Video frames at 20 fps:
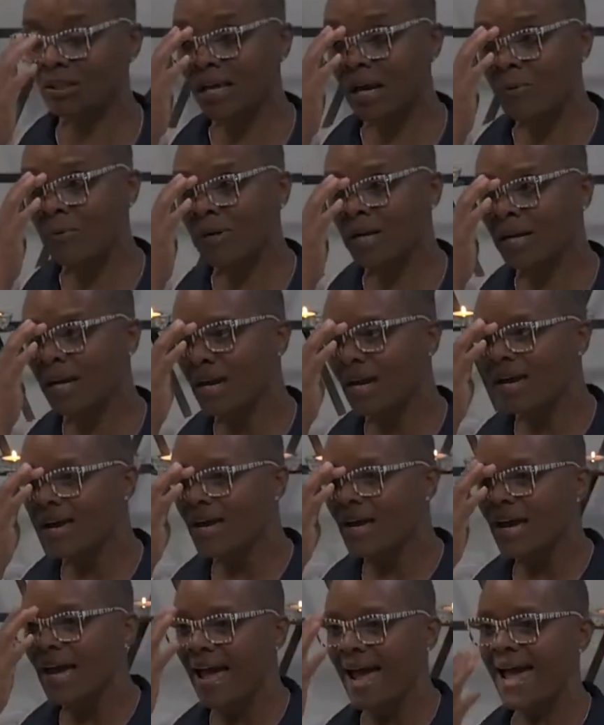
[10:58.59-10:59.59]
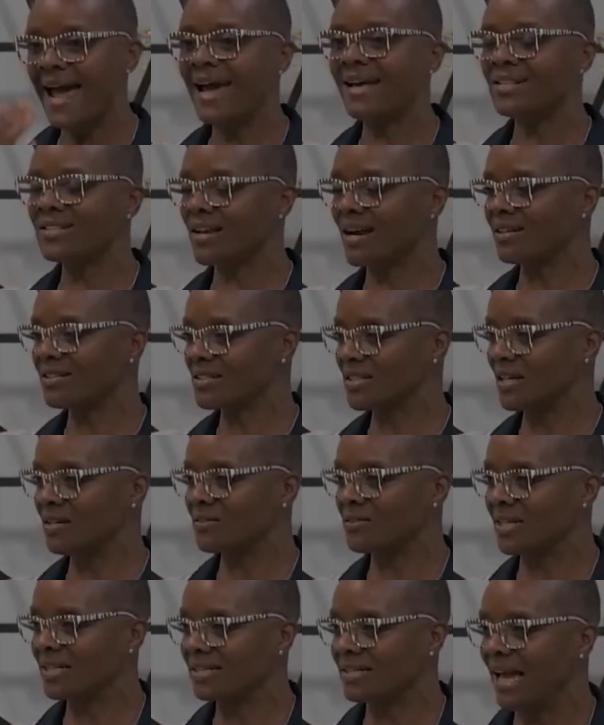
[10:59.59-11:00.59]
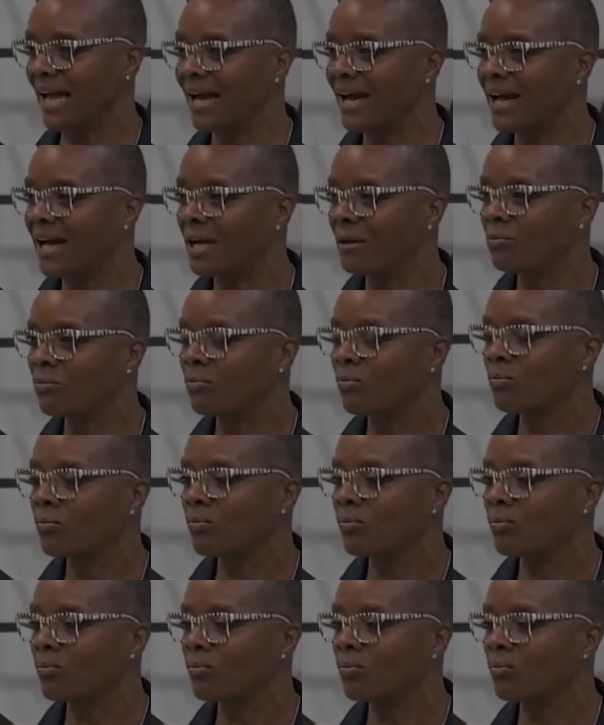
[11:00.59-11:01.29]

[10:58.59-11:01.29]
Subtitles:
that we ask ourselves at times,